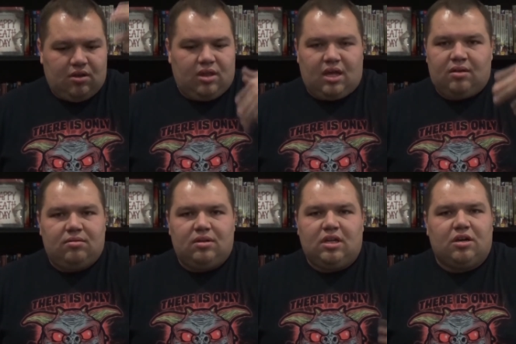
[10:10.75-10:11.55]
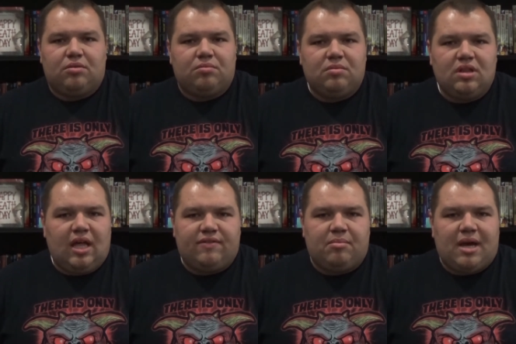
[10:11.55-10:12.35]
that, you know,
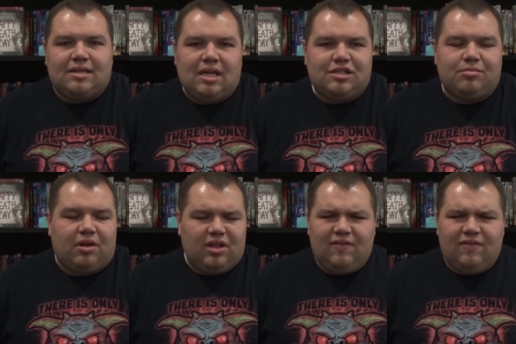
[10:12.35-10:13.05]
left a bad taste in your mouth?